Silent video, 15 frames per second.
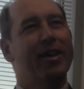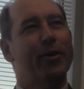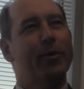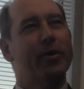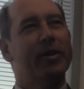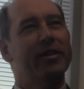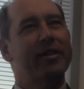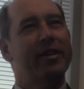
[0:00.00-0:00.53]

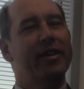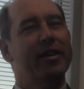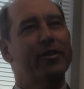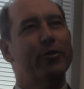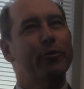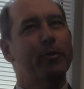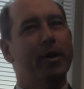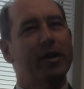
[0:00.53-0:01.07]
worrying
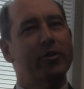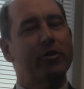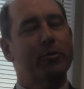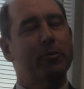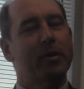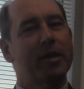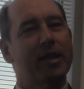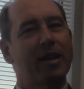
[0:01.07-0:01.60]
too much.
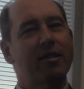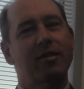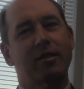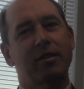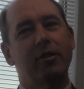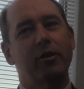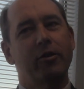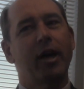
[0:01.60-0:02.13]
But that's
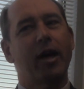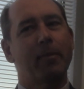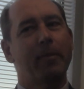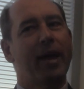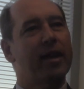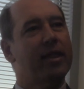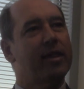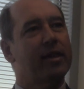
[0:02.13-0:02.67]
not a
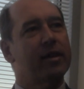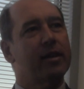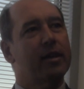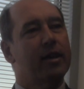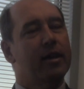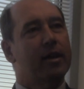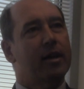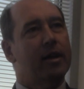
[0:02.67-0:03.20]
bad thing,
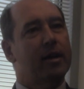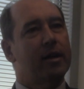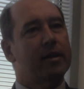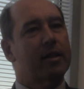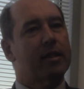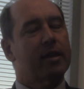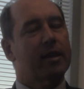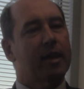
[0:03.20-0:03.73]

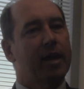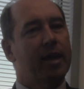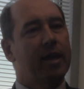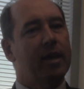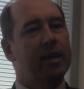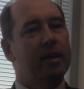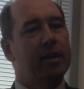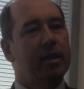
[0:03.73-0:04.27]
to think
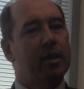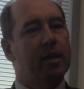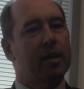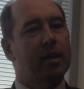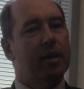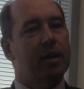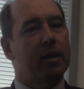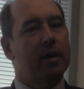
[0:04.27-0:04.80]
ahead
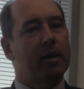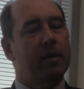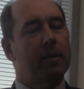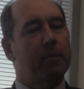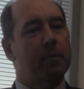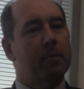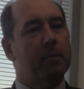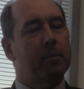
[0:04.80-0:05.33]

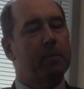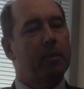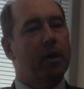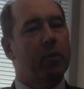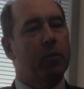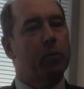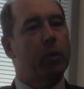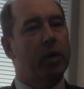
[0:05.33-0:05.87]

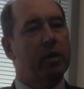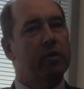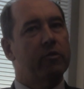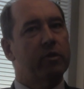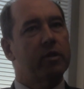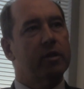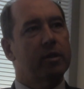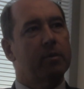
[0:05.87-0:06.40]
of what it
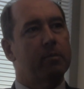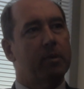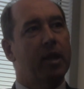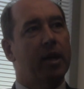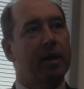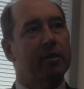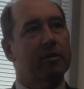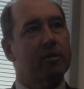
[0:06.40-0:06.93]
really
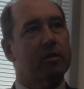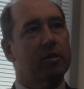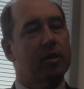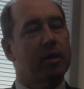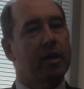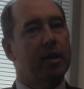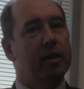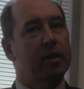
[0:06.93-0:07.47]
implies,
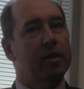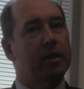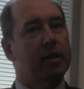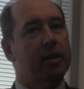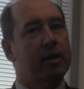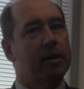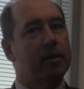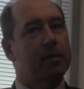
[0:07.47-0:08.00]
and
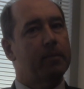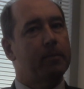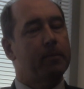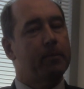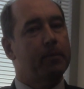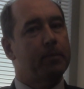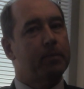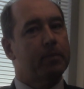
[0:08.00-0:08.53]

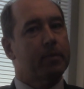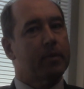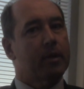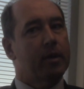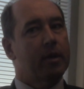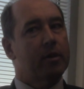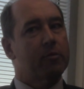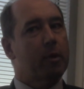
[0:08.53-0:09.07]

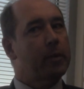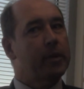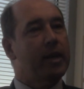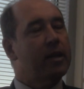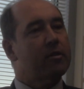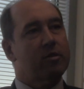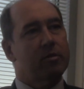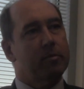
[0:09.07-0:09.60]
it's probably
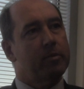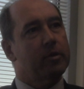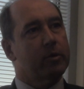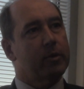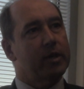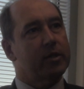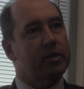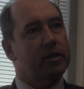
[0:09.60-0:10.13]
not a simple
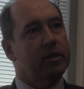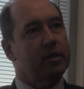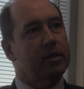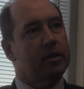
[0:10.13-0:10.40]
question.